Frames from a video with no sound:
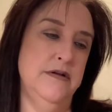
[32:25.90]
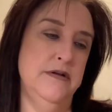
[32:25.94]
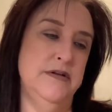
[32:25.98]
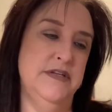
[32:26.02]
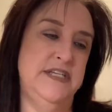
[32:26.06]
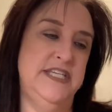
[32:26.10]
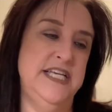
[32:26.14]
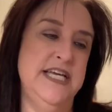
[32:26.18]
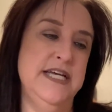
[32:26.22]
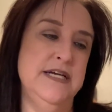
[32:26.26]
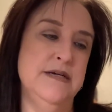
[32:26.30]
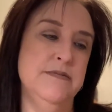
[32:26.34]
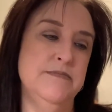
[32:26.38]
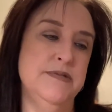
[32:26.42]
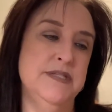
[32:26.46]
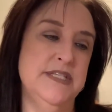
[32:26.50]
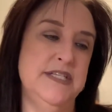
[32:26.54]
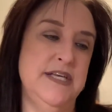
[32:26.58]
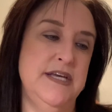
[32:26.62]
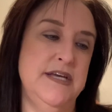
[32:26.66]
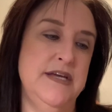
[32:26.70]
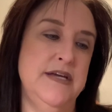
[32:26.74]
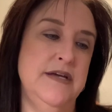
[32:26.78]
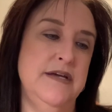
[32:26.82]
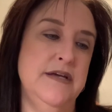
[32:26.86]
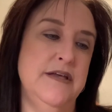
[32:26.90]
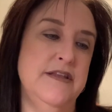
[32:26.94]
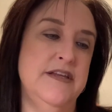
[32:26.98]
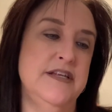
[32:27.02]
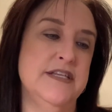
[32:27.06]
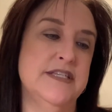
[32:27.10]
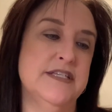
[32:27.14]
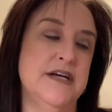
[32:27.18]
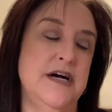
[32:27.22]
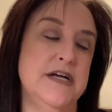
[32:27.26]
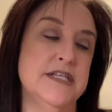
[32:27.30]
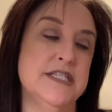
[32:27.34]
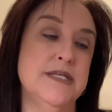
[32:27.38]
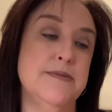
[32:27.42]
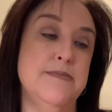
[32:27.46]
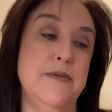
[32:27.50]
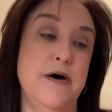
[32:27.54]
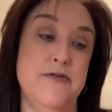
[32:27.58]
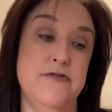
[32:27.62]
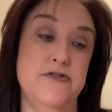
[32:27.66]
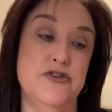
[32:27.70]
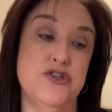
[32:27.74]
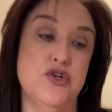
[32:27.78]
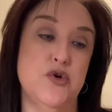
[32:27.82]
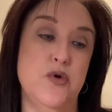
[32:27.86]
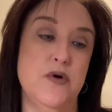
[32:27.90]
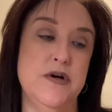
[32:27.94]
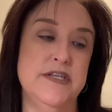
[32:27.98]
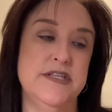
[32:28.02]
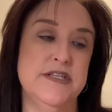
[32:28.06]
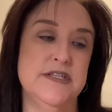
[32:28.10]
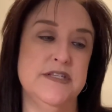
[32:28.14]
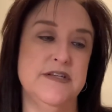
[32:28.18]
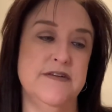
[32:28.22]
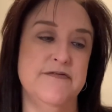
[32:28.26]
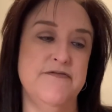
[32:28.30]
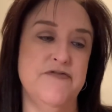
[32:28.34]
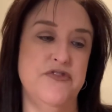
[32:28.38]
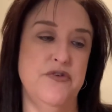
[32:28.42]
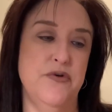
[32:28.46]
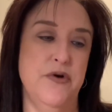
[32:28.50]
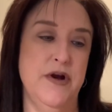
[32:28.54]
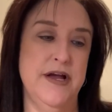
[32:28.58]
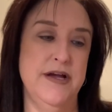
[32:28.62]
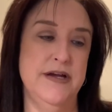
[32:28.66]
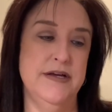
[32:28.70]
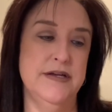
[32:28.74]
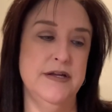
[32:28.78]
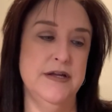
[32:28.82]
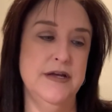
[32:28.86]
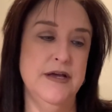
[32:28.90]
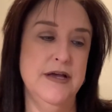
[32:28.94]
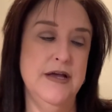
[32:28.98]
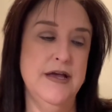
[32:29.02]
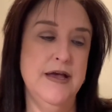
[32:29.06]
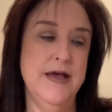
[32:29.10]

DMC, and it's got some other choices of thread.